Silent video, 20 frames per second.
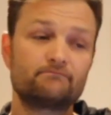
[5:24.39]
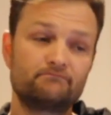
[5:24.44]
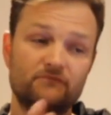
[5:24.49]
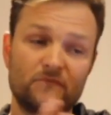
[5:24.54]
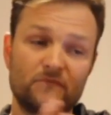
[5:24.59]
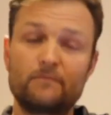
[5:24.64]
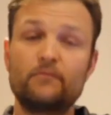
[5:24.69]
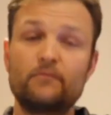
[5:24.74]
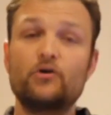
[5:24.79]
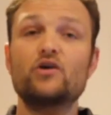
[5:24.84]

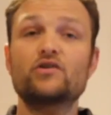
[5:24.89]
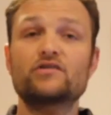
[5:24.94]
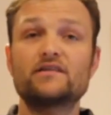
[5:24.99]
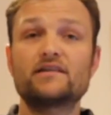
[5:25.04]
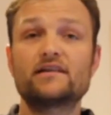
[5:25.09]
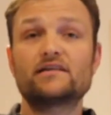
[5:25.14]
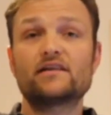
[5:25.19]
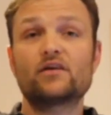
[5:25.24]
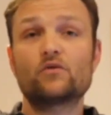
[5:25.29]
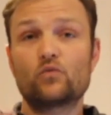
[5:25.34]
The person
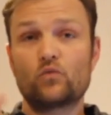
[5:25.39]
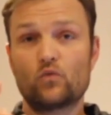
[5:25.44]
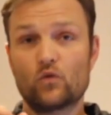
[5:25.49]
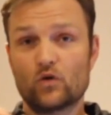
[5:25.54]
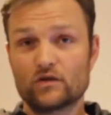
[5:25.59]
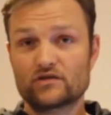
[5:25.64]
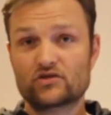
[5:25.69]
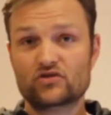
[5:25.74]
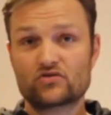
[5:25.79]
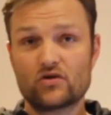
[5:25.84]
that does
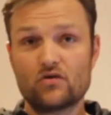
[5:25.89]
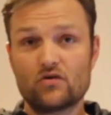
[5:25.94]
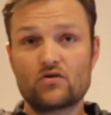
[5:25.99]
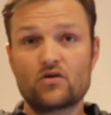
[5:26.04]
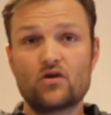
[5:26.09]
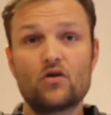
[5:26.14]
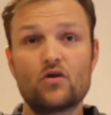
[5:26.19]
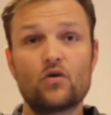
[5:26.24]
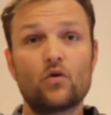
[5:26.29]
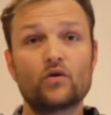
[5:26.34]
1 stroke
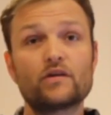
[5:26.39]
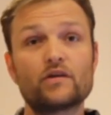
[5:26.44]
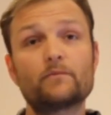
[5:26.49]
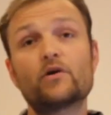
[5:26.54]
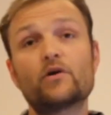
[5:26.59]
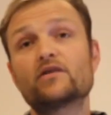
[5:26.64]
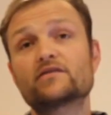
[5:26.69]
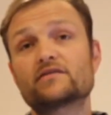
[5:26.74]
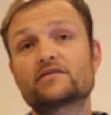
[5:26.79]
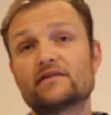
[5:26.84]
or the
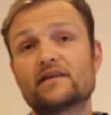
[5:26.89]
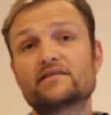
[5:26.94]
person